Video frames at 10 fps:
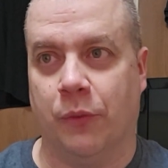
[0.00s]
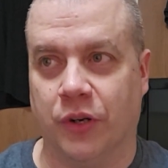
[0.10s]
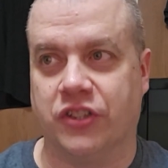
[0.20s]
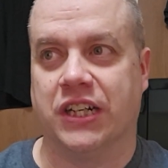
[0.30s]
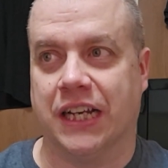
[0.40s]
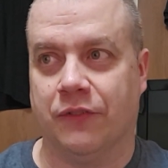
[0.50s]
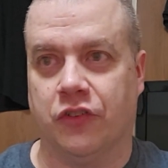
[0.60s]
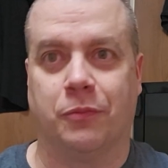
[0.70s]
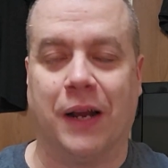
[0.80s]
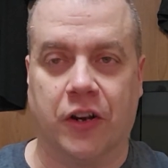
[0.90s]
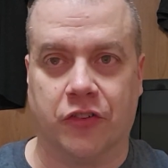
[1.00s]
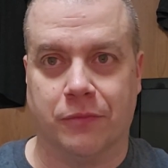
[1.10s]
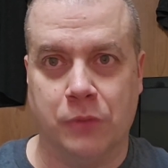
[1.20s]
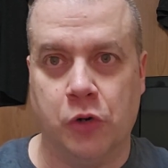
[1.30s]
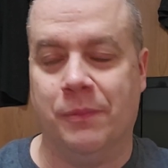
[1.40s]
which kind of inspires a
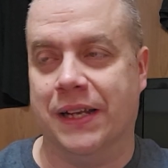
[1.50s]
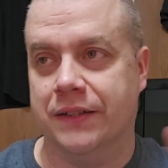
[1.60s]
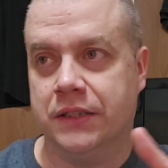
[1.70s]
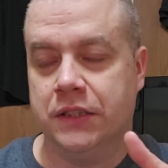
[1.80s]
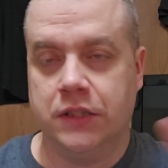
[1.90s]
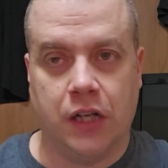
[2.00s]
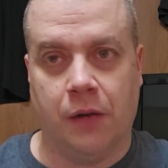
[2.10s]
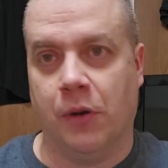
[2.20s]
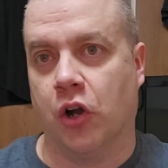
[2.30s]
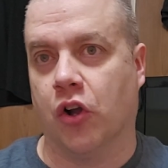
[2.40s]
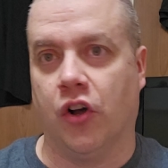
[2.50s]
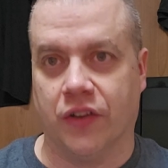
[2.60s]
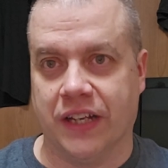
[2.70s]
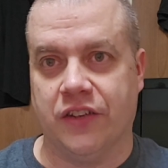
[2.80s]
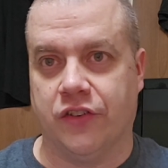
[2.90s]
movement among all
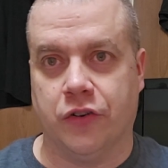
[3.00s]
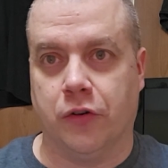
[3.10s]
these,